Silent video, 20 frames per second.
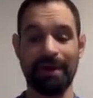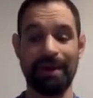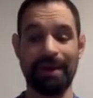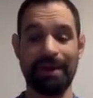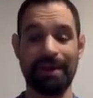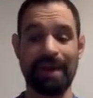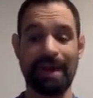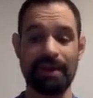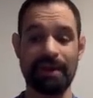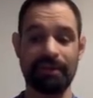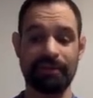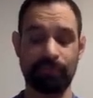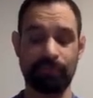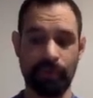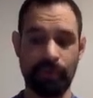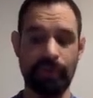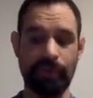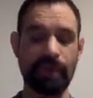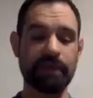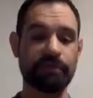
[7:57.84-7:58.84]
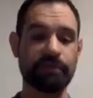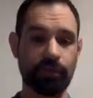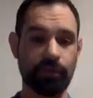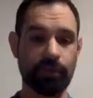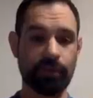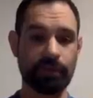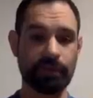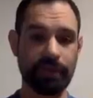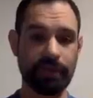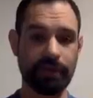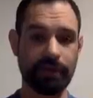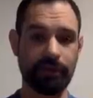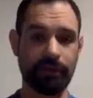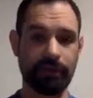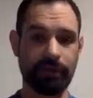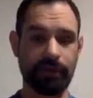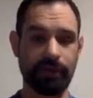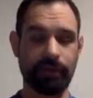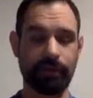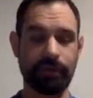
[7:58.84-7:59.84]
And that's when they do it
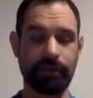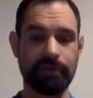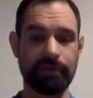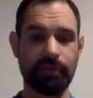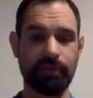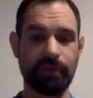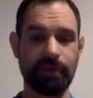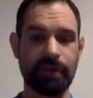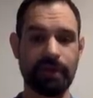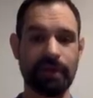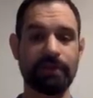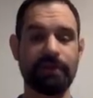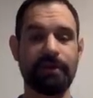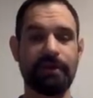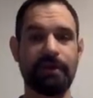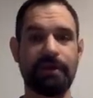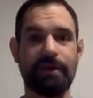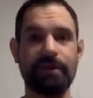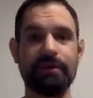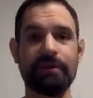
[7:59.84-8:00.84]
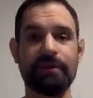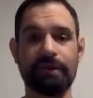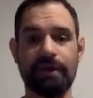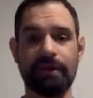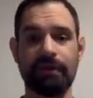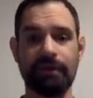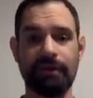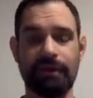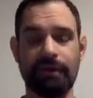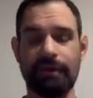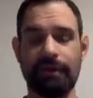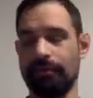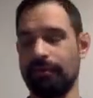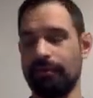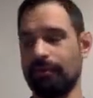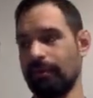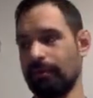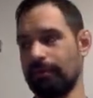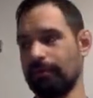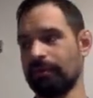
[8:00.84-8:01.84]
legally. When they do it illegally,
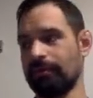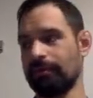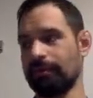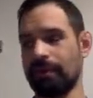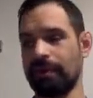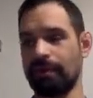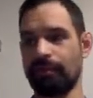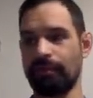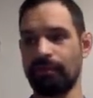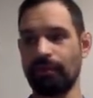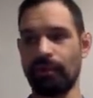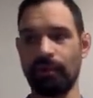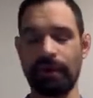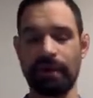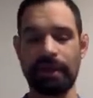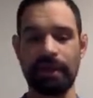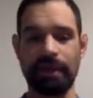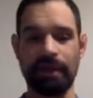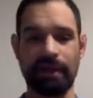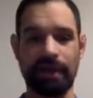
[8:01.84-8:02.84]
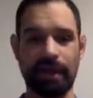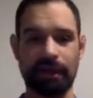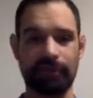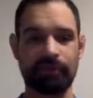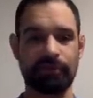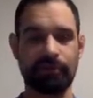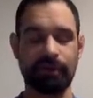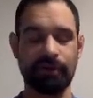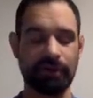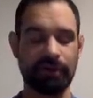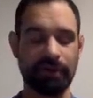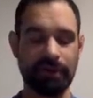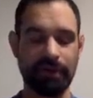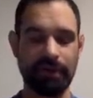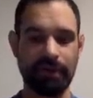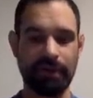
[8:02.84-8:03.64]
they're just going to throw any extra